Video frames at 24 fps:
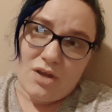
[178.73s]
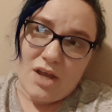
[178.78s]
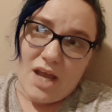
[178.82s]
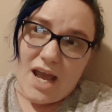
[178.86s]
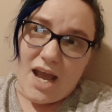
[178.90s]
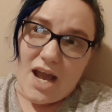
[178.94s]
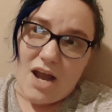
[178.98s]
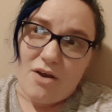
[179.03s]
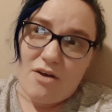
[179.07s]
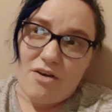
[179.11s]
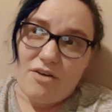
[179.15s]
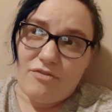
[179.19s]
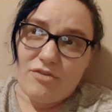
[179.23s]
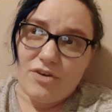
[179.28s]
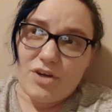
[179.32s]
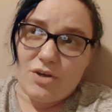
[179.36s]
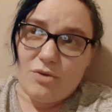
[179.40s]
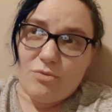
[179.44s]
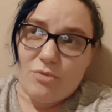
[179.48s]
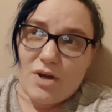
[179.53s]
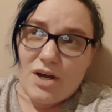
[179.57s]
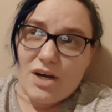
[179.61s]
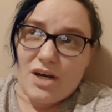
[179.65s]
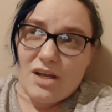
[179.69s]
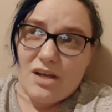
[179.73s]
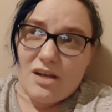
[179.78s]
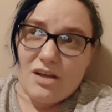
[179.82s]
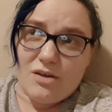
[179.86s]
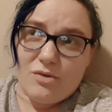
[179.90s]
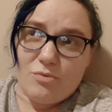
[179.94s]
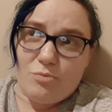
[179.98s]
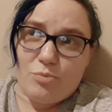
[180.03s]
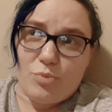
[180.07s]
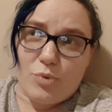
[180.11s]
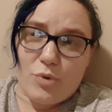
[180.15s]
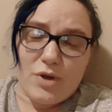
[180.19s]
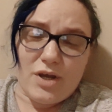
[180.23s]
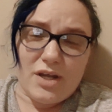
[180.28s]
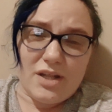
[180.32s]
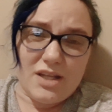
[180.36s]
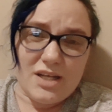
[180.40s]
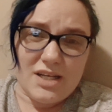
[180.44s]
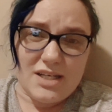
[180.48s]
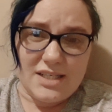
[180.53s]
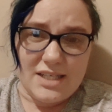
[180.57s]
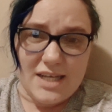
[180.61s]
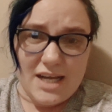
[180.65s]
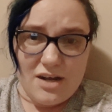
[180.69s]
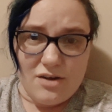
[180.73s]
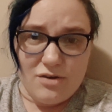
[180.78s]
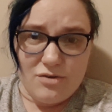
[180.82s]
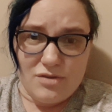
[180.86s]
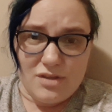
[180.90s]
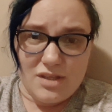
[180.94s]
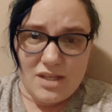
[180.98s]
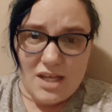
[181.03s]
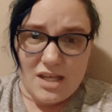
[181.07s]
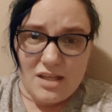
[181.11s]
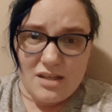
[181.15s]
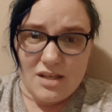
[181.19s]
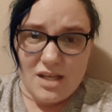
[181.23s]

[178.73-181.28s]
however you want to boil it down, that